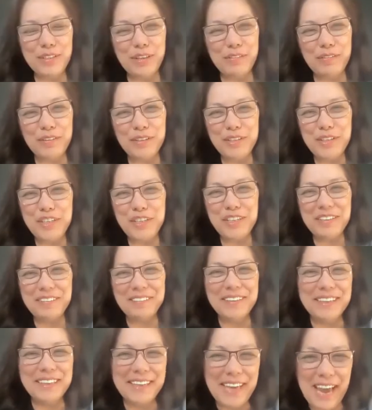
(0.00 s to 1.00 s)

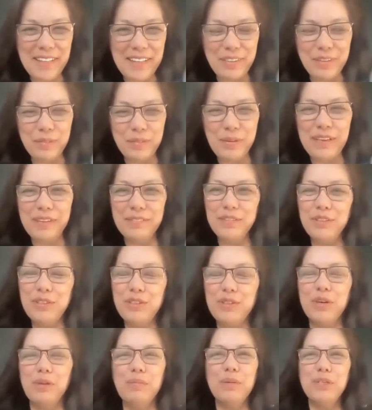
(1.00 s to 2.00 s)
overachieving yet. We have
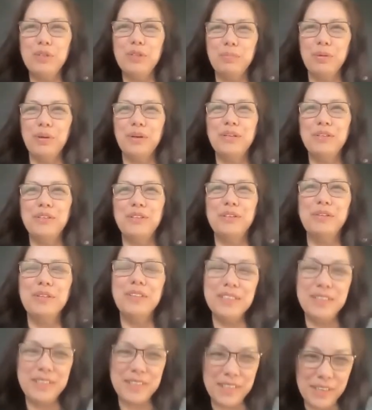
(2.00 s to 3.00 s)
so much more to do
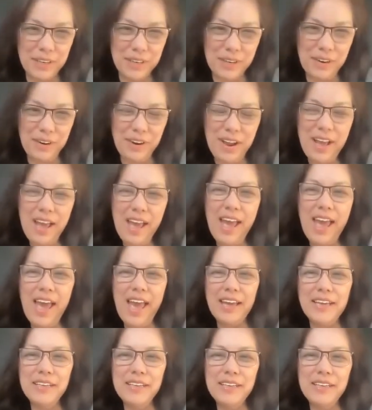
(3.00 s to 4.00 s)
this year.
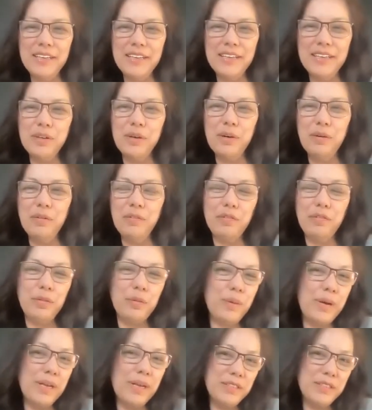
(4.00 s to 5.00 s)
And so for the
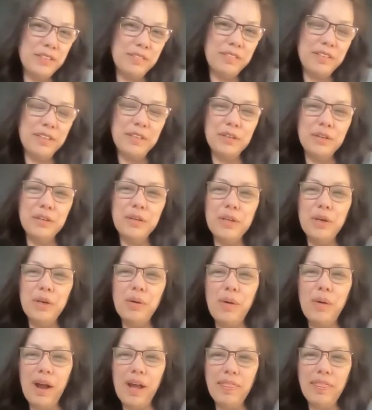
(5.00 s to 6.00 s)
rest of the year,
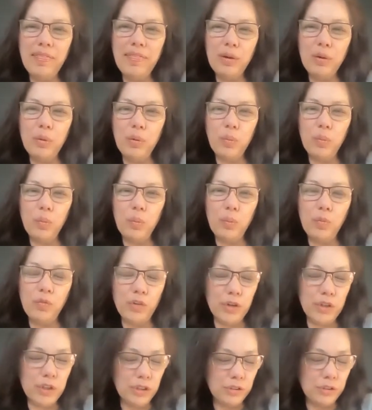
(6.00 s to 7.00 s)
I think
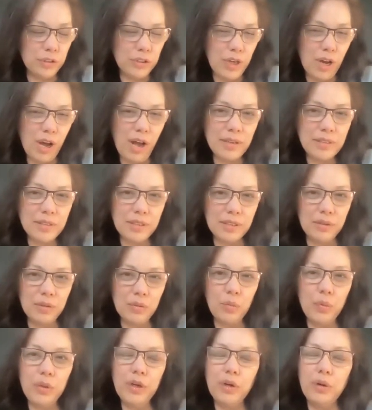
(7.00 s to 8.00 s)
for
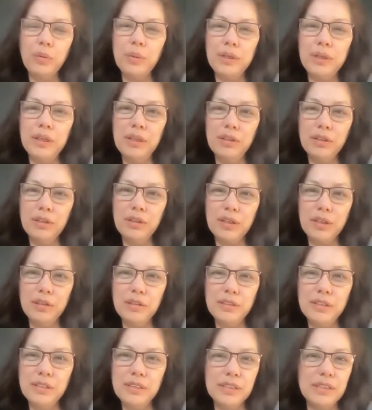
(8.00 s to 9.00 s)
chlorotoxin, we are really
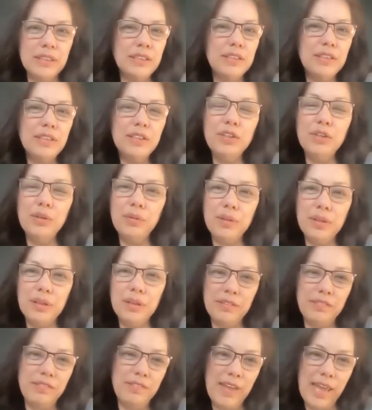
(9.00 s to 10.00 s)
looking to continue to
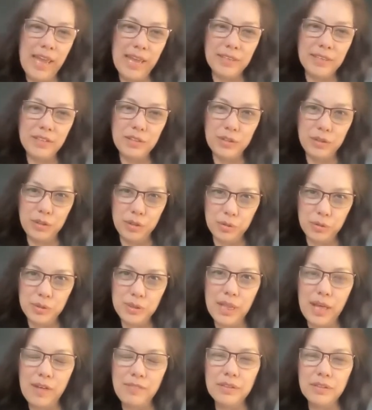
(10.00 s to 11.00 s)
advance the dose
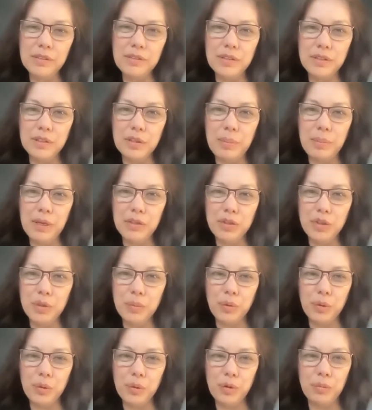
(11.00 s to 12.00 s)
levels and the
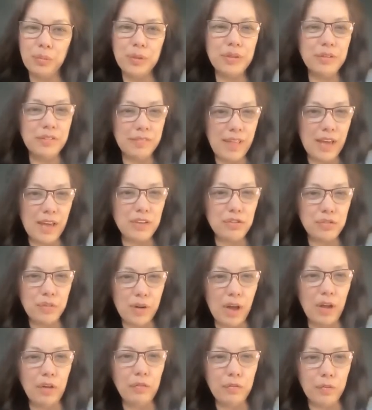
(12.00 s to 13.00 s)
patient recruitment of that
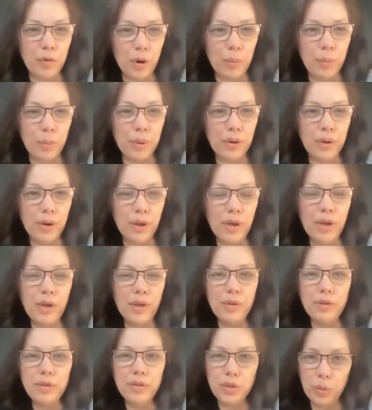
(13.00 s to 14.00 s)
trial forward.
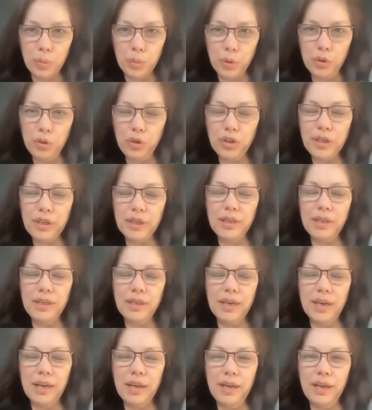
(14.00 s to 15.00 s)
So we're
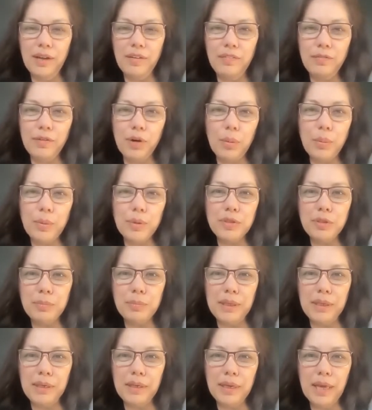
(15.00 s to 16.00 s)
looking forward to
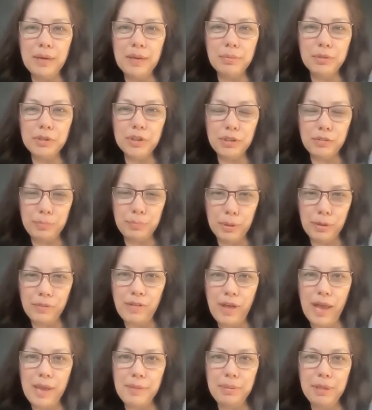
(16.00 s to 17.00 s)
being able to
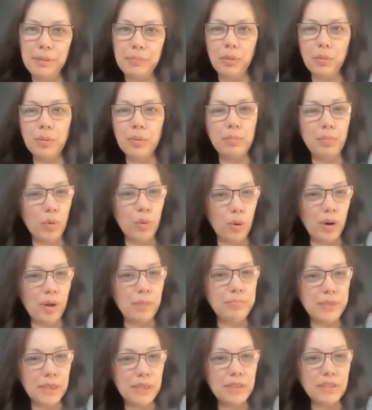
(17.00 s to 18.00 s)
provide people with more
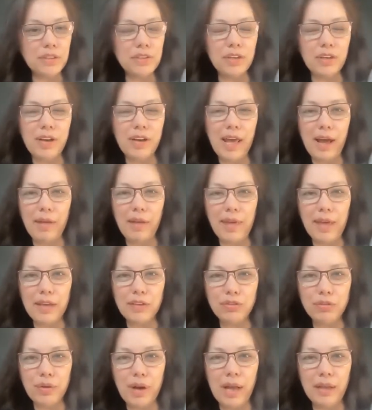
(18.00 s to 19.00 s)
updates on how that
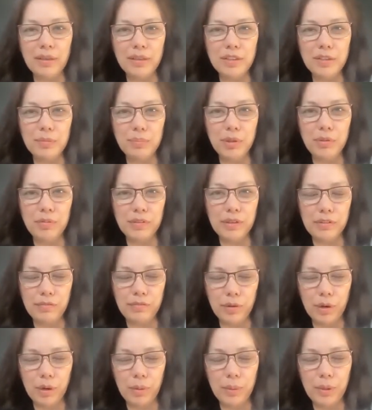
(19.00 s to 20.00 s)
trial is moving
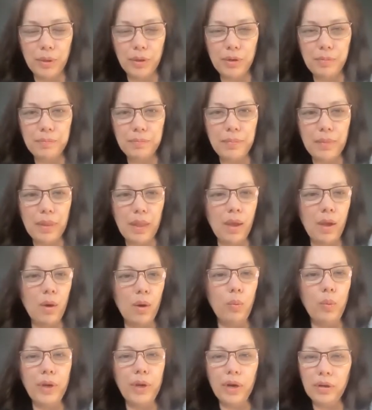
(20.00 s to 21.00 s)
forward.
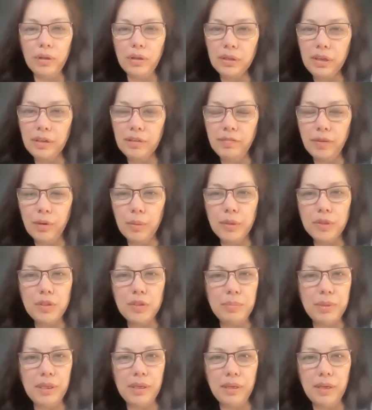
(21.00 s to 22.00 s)
We are looking forward
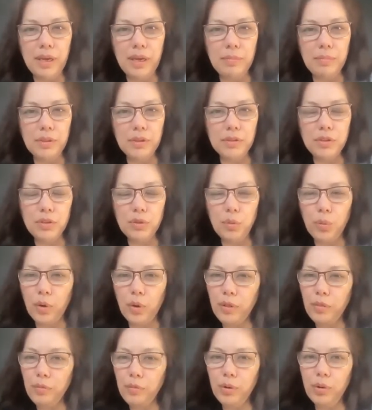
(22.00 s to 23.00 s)
to being able to
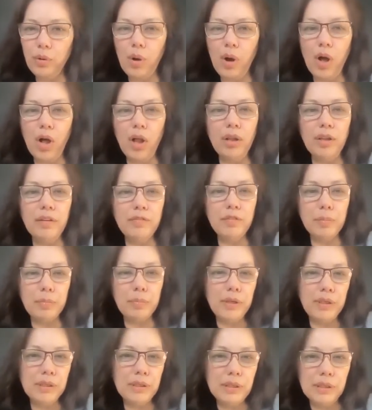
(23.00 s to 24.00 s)
work through all of the
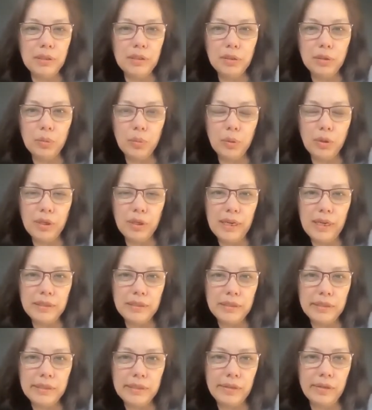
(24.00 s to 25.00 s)
preclinical work
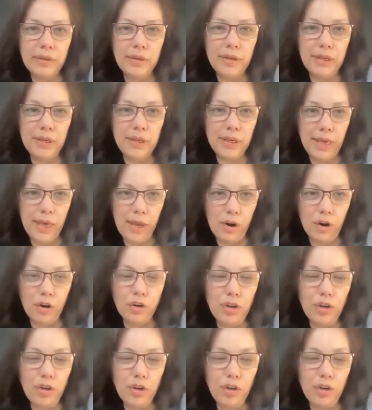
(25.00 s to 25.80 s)
necessary to get our